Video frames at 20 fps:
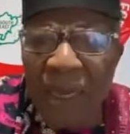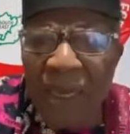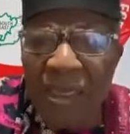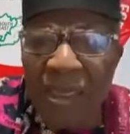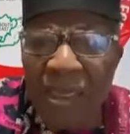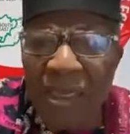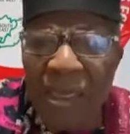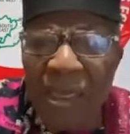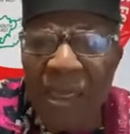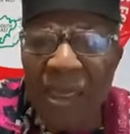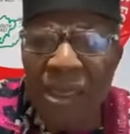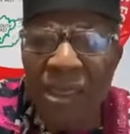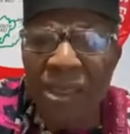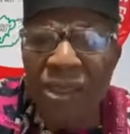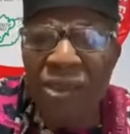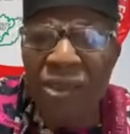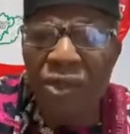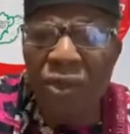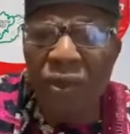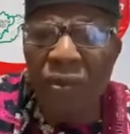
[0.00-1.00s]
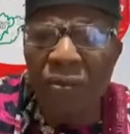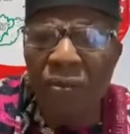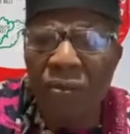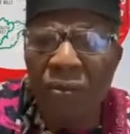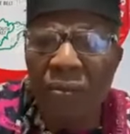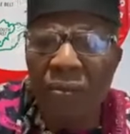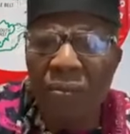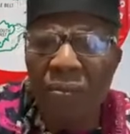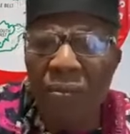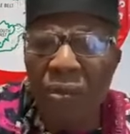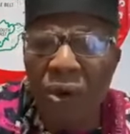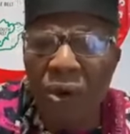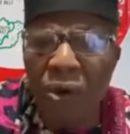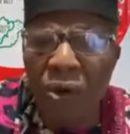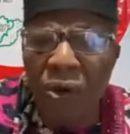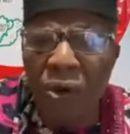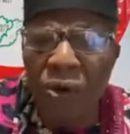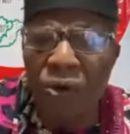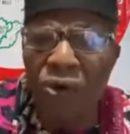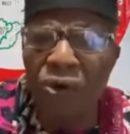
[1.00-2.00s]
are still some
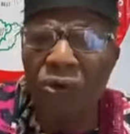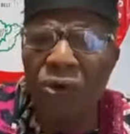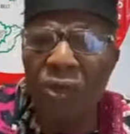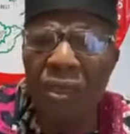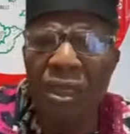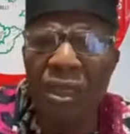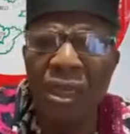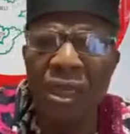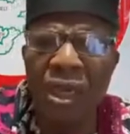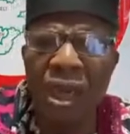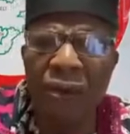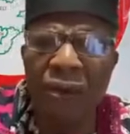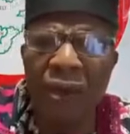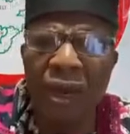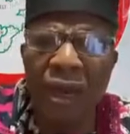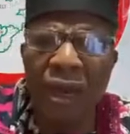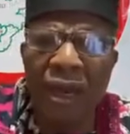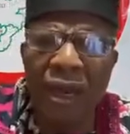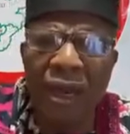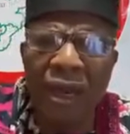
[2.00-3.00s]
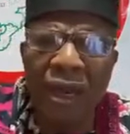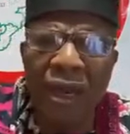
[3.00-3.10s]
moles within our